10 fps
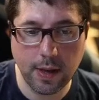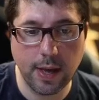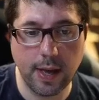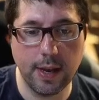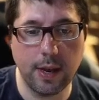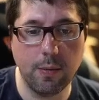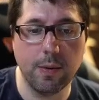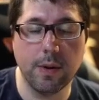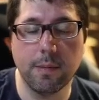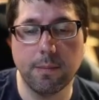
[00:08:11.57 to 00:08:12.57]
And now,
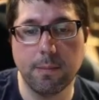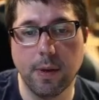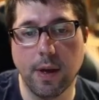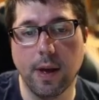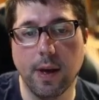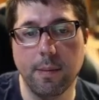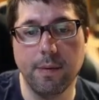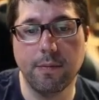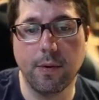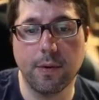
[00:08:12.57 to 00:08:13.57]

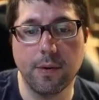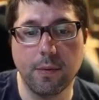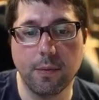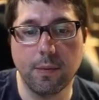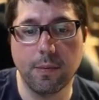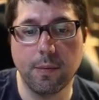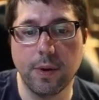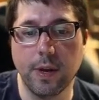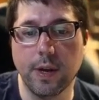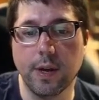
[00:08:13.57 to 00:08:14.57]
before
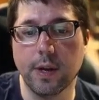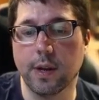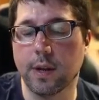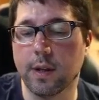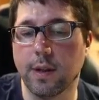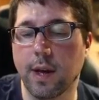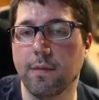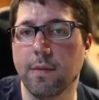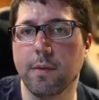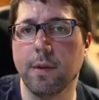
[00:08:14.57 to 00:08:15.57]
we dive
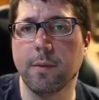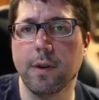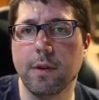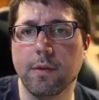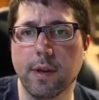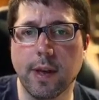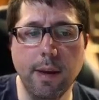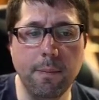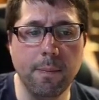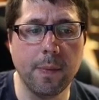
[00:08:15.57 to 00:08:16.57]
deeper into the game,
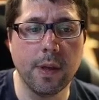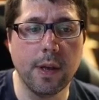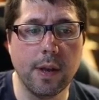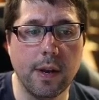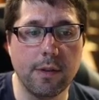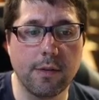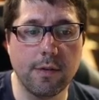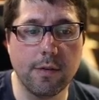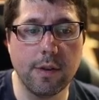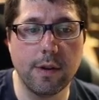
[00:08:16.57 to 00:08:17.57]
let's
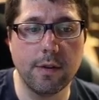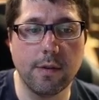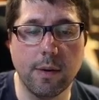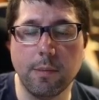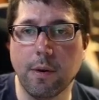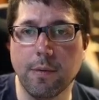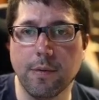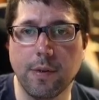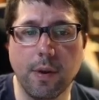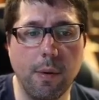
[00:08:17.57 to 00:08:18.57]
consider some of
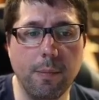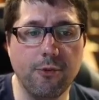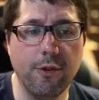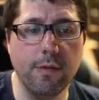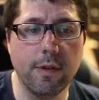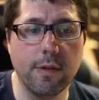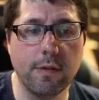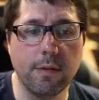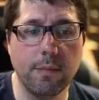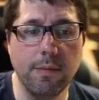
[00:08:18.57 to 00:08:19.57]
the options. So
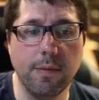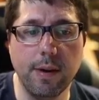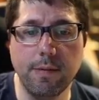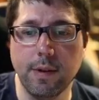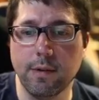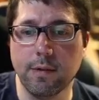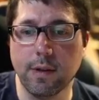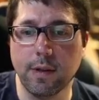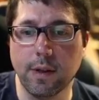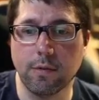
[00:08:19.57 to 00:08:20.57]
b5 is not
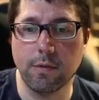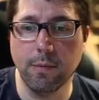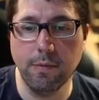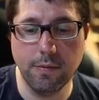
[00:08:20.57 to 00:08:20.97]
that good move.